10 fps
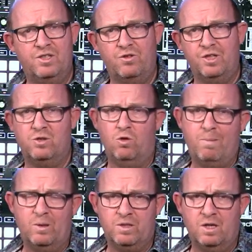Sonic Talk
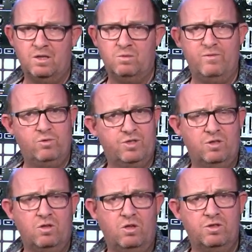podcast. We've also
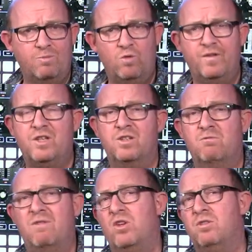got lots more features
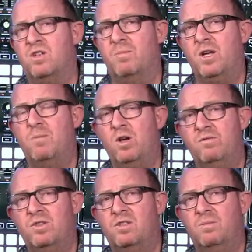and reviews coming up
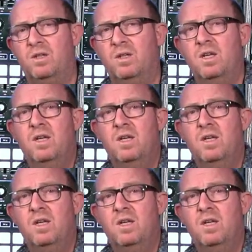over the summer.